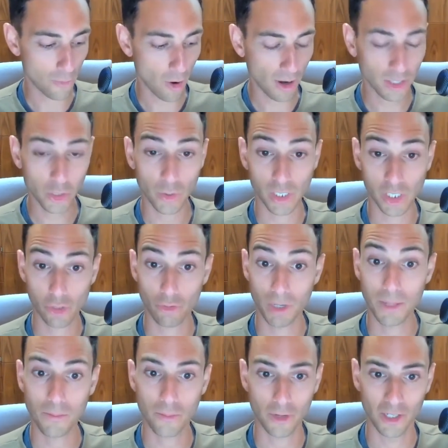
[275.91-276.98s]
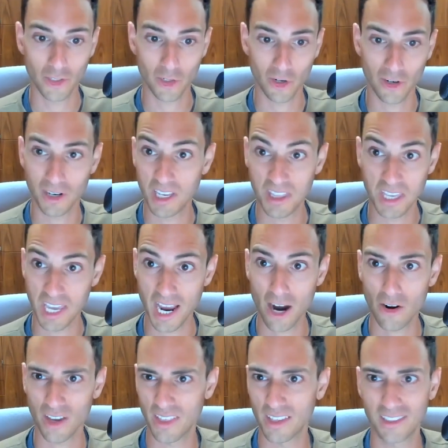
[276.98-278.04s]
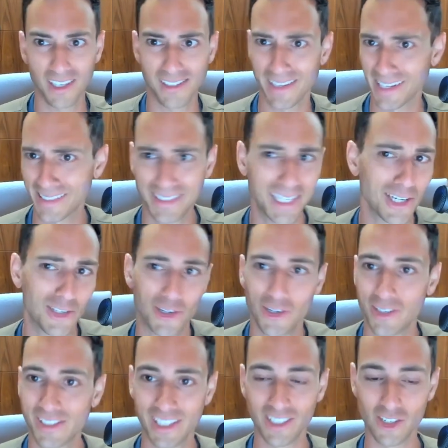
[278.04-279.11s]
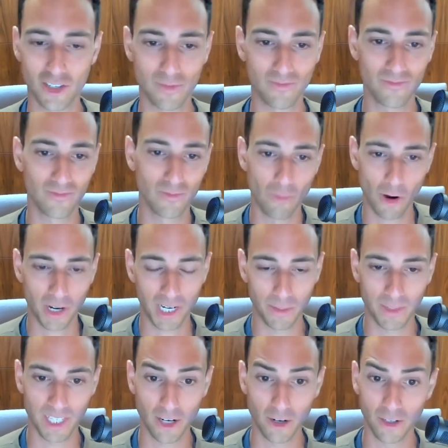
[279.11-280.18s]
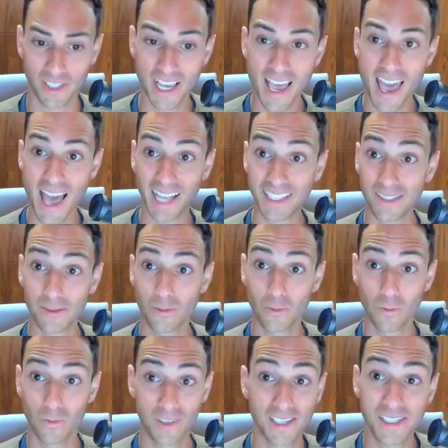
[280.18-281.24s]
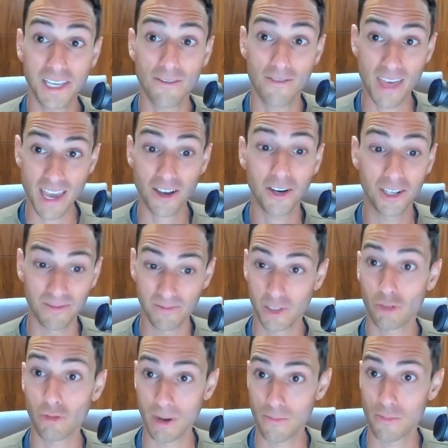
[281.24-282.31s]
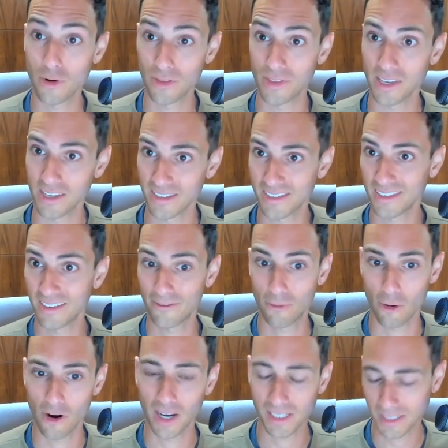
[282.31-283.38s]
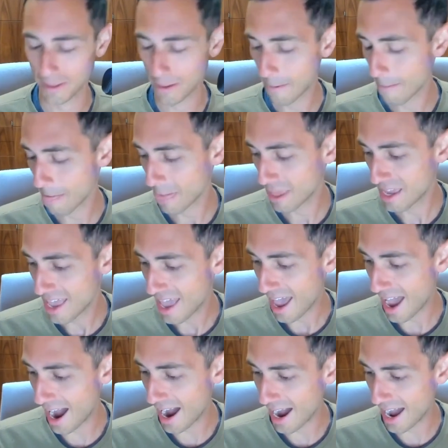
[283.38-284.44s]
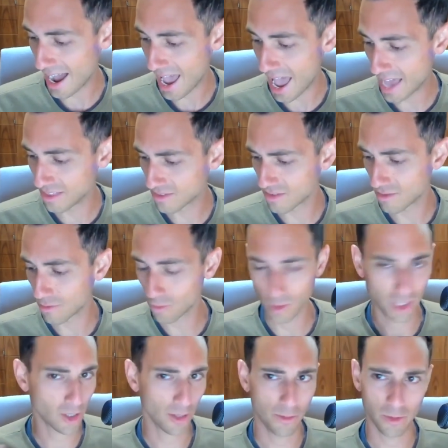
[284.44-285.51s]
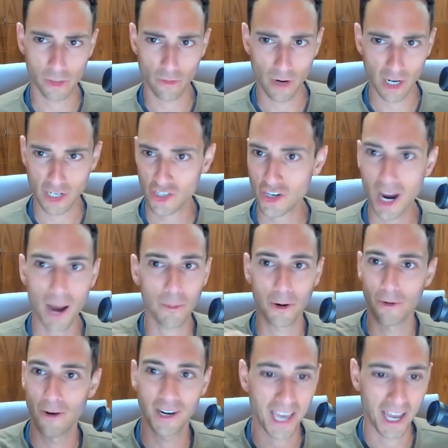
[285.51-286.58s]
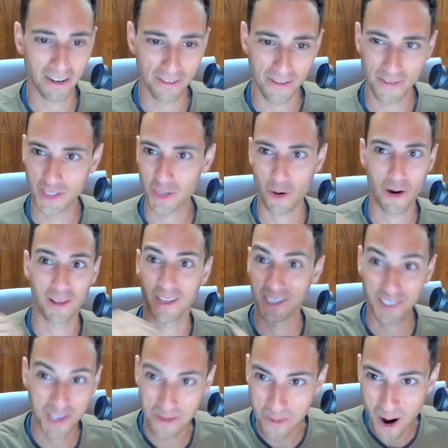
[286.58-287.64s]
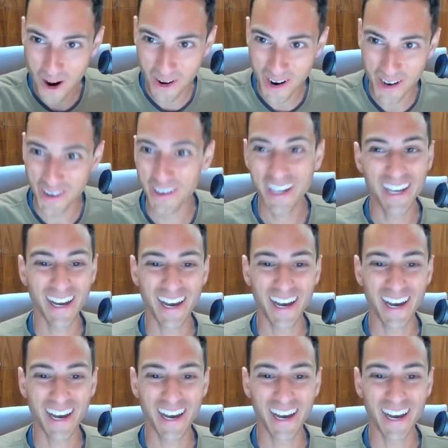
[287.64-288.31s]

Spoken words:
brought it to a screen printer in the area that does like T-shirts and just marketing materials, and to see if they could screen print these for us. And we told them it was a rush job. We were running out of inventory like tomorrow.